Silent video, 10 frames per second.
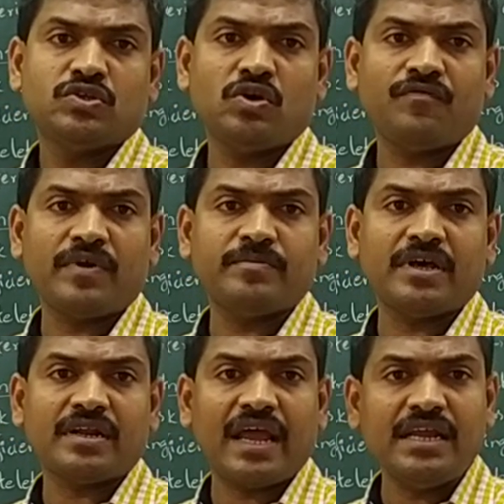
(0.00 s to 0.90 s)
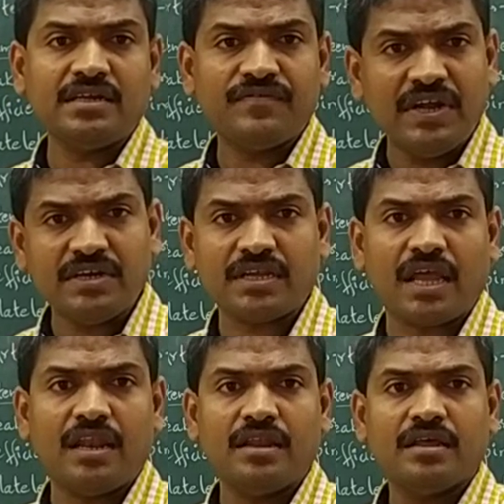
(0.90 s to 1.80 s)
So from the right
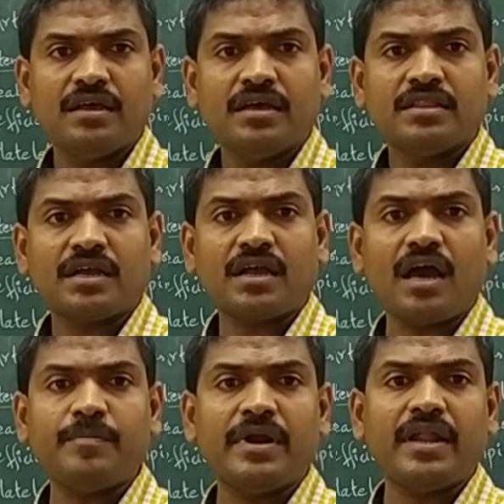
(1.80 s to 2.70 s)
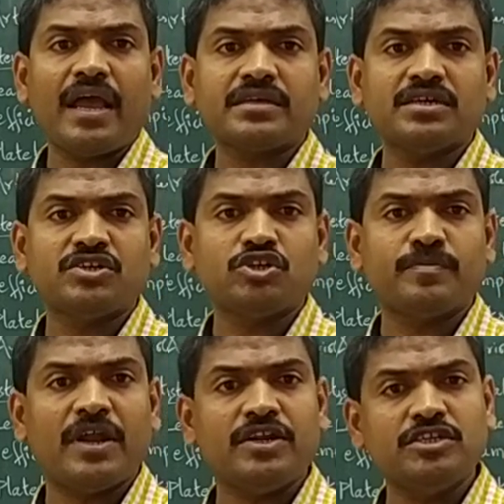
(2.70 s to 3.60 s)
ventricle, the carbon dioxide
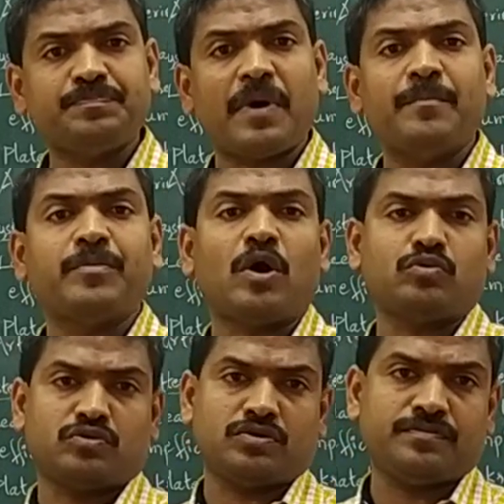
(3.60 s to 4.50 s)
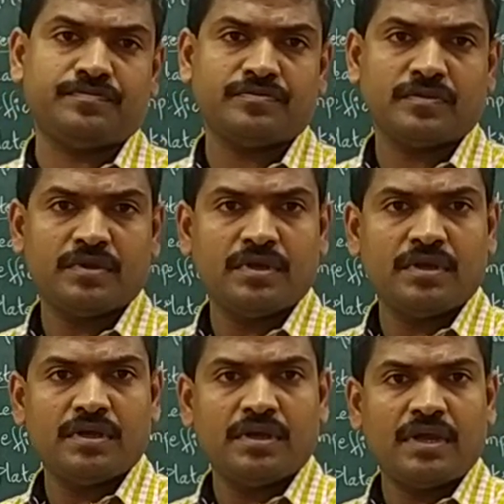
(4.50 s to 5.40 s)
rich blood is pumped out.
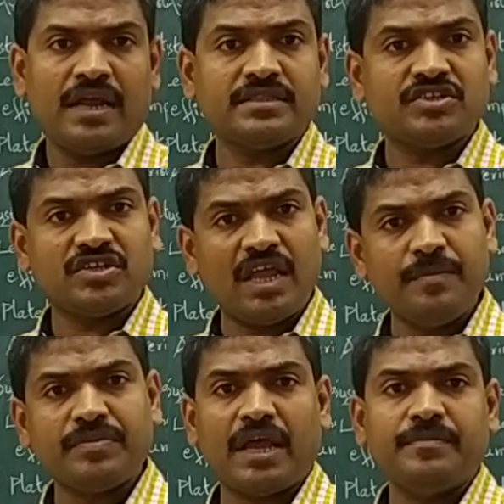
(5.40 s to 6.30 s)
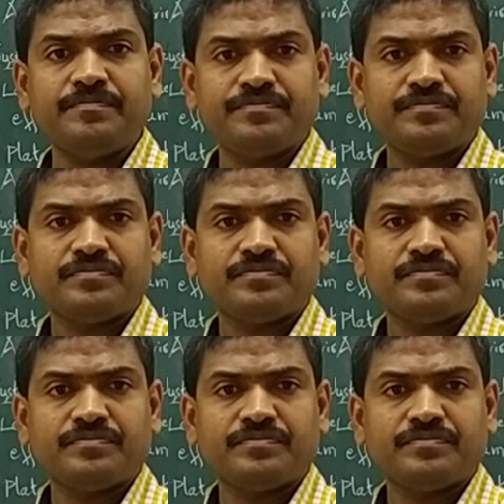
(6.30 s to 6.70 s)
At the same time,